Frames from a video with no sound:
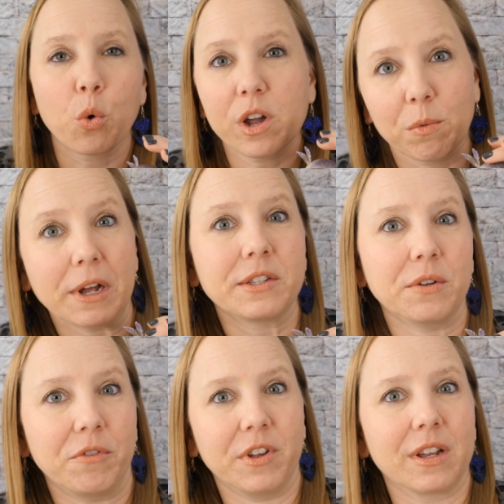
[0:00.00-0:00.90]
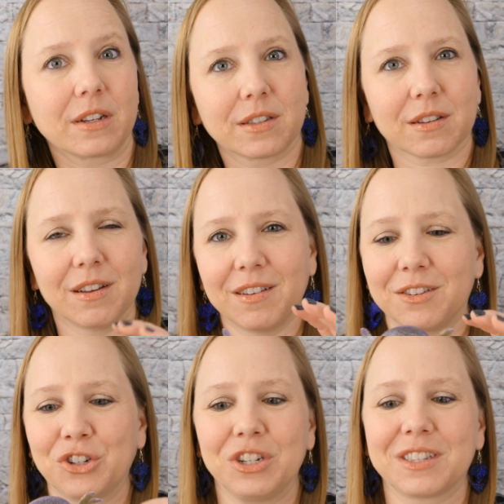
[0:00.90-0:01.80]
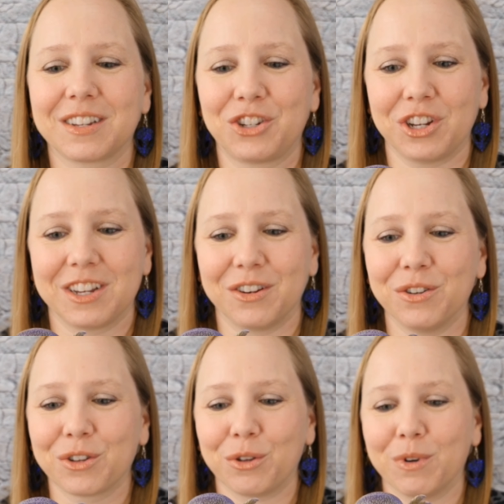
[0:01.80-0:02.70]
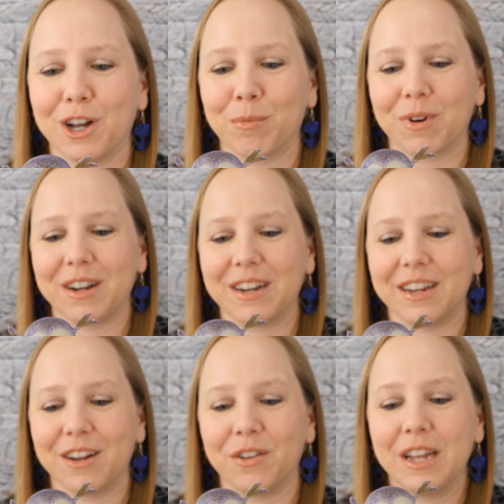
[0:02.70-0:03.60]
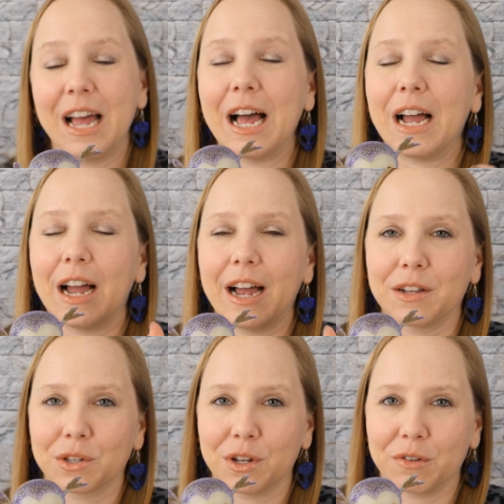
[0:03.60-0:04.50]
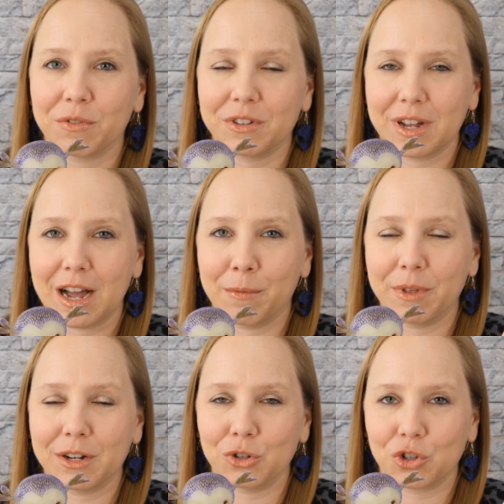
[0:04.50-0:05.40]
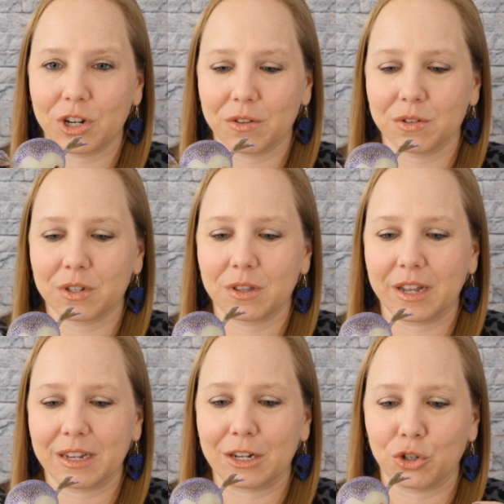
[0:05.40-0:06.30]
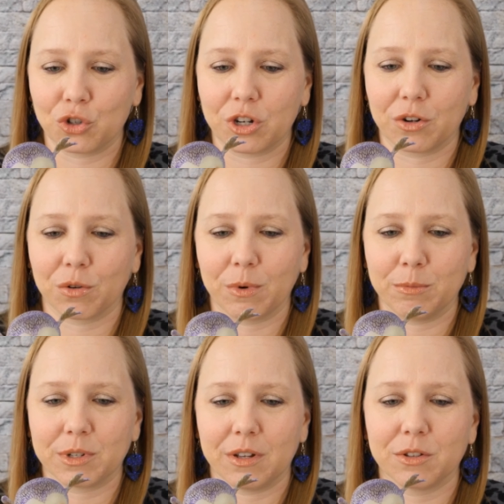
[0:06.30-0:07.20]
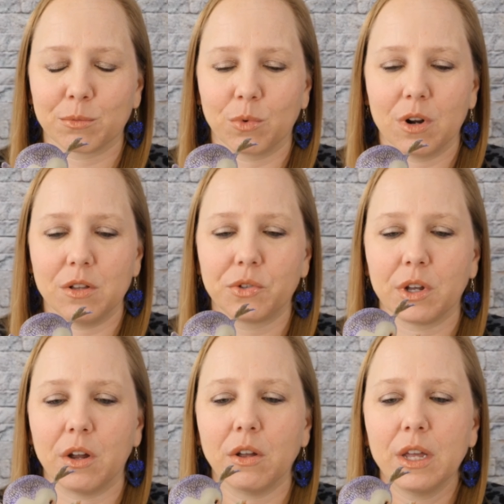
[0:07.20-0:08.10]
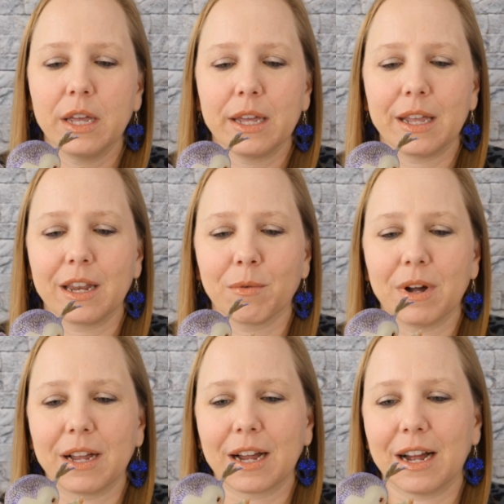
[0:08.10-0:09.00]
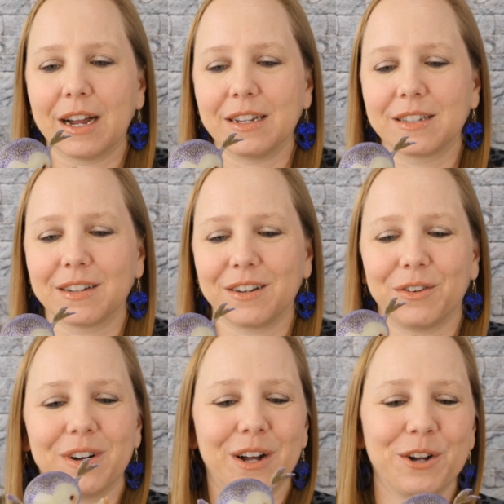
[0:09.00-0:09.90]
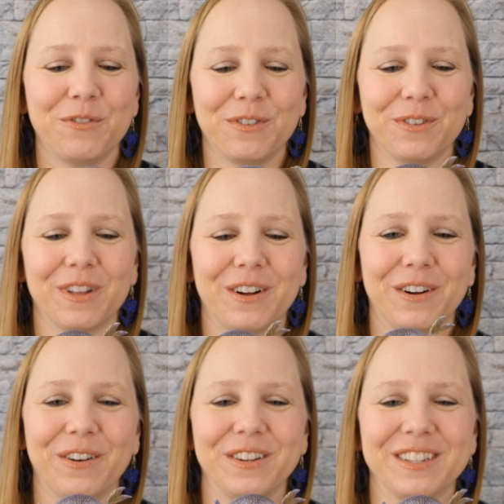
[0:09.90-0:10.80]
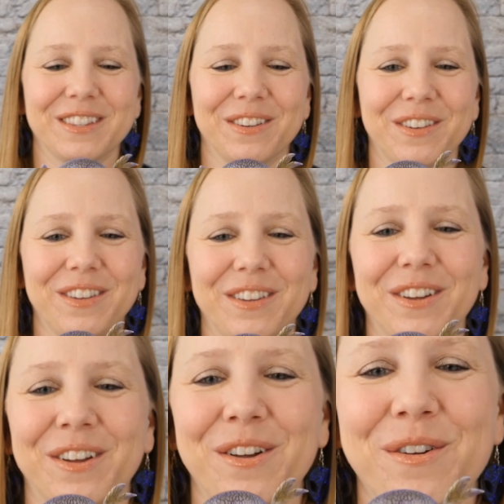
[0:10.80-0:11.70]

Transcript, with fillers: need a quick resin fix. She's, she can hook you up right now. As of the time that I just checked this, like I just checked her website this morning. So anyway, guys, oh, I hope you, oh, he's so cute. And